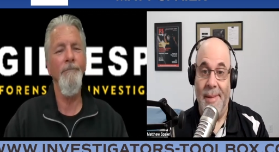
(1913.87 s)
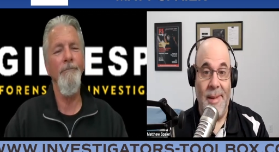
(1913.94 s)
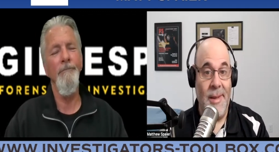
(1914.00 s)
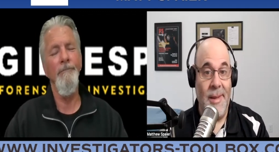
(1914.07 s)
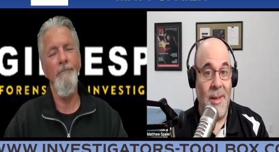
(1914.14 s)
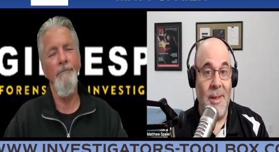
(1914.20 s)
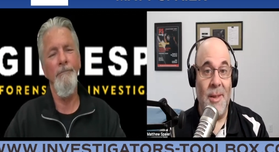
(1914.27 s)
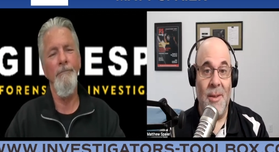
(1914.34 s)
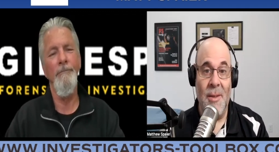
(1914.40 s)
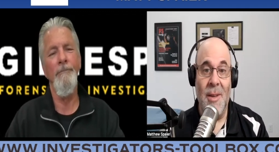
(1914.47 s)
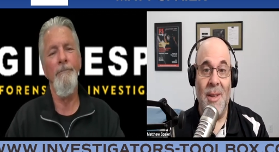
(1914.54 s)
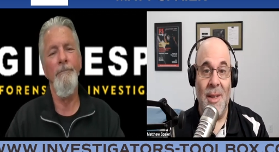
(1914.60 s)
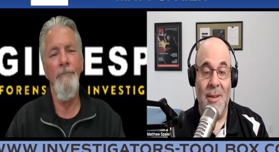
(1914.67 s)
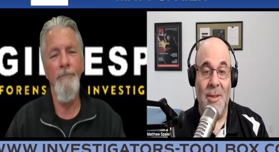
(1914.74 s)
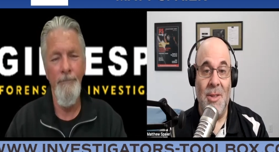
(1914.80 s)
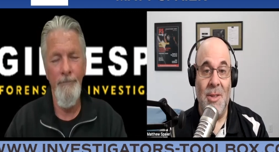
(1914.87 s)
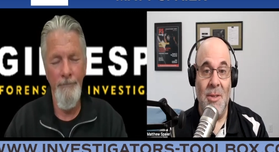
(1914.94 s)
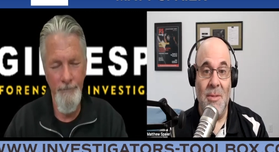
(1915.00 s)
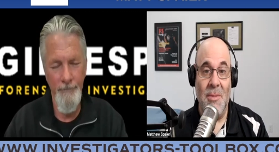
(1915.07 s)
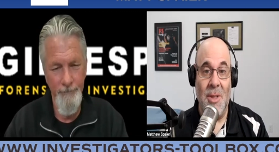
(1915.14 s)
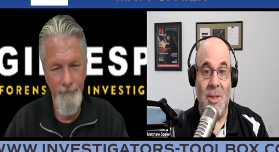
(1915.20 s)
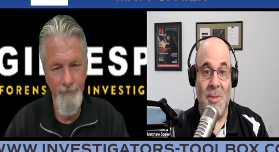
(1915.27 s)
Speaker 1: you could learn a thing or
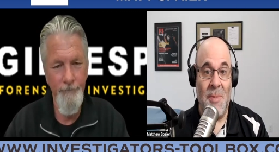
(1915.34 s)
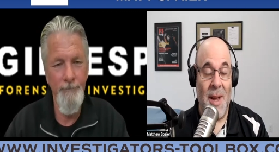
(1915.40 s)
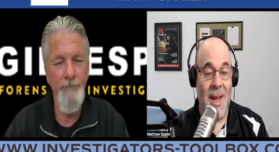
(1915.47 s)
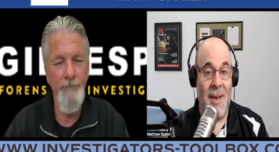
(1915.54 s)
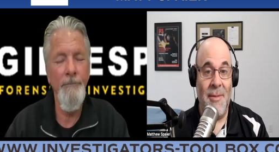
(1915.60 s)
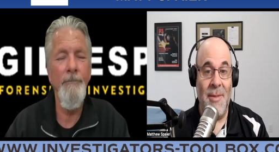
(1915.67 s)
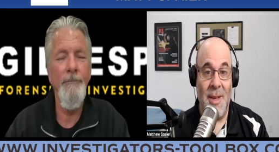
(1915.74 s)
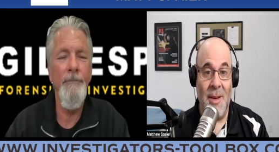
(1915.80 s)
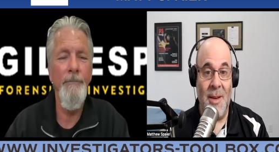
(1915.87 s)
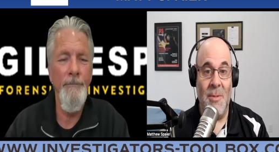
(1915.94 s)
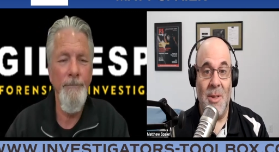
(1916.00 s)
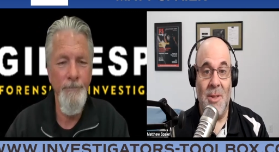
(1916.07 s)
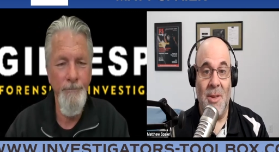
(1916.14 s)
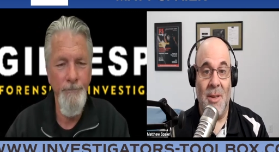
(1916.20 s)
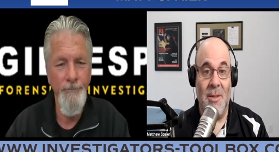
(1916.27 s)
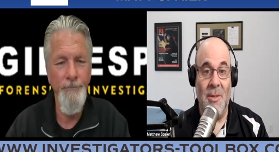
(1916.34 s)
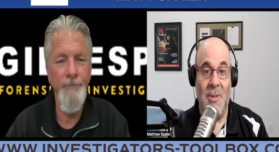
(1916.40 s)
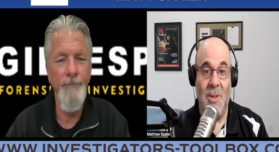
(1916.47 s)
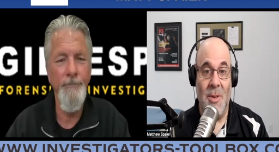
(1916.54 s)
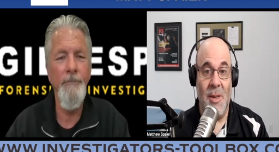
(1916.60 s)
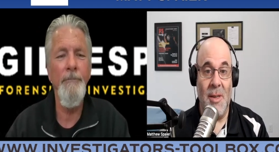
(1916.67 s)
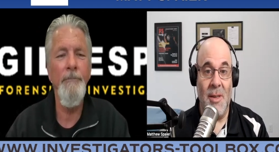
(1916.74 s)
two just by having dinner with John
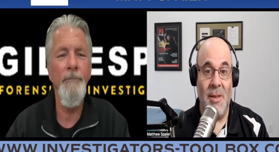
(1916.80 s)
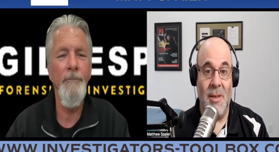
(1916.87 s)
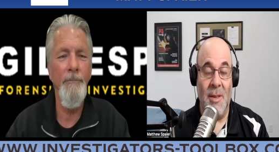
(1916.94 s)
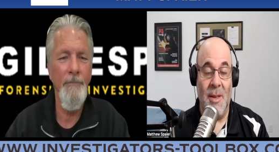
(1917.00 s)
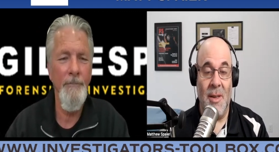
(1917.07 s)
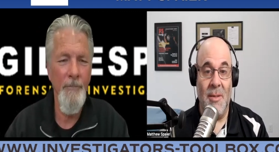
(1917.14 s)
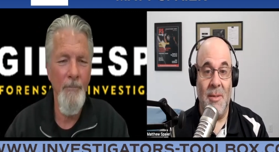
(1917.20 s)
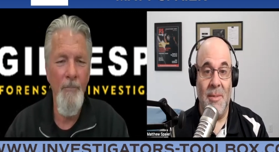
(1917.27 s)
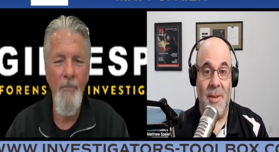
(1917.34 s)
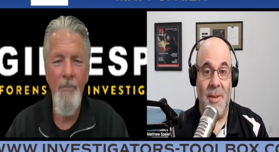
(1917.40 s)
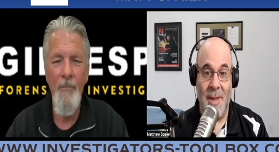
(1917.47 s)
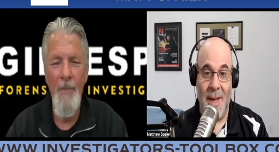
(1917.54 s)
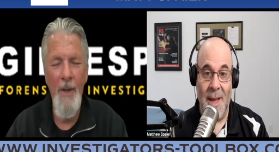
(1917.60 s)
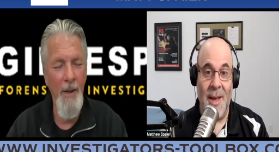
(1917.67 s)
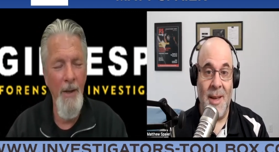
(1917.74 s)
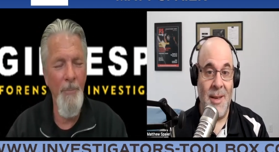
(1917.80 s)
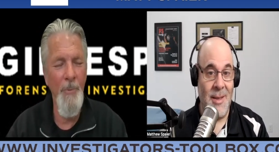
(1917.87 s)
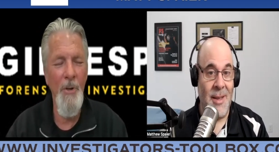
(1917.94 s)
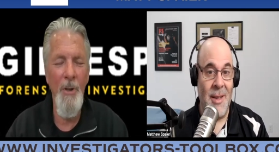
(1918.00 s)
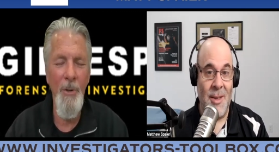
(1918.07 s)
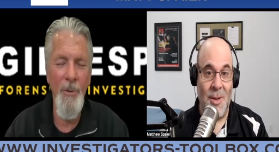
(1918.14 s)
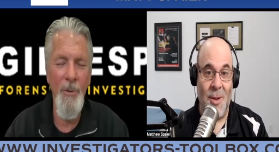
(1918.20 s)
LaJoy. You know, yeah, he's
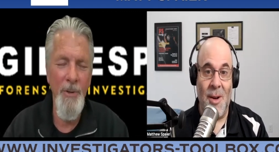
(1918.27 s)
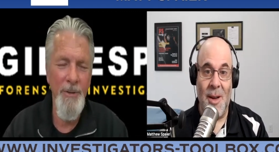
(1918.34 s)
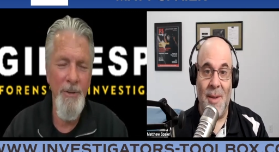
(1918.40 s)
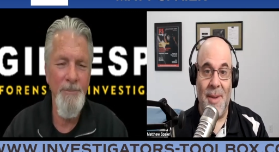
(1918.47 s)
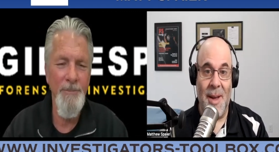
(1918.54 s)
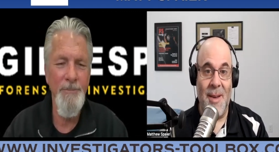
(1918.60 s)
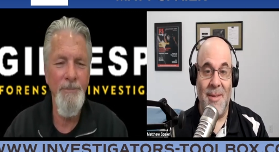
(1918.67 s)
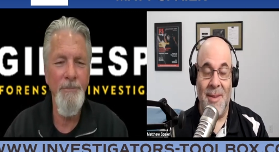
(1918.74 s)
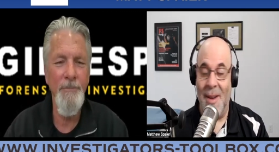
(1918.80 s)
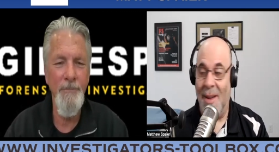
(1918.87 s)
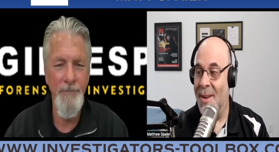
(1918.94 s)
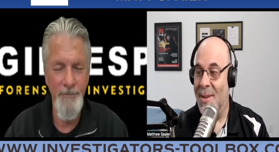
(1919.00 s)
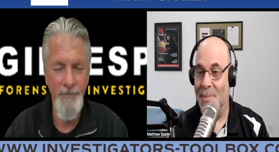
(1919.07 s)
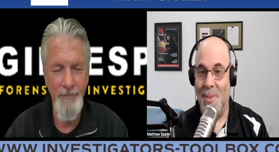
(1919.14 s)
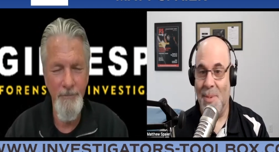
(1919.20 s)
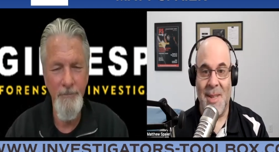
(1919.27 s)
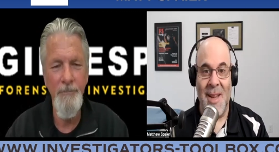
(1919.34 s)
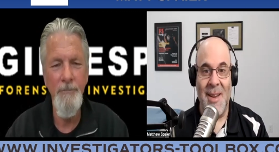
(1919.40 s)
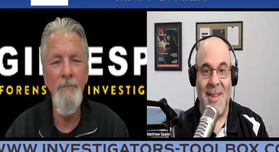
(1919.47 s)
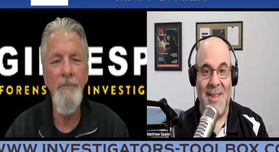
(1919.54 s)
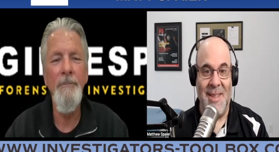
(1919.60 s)
going to talk about a hundred percent of the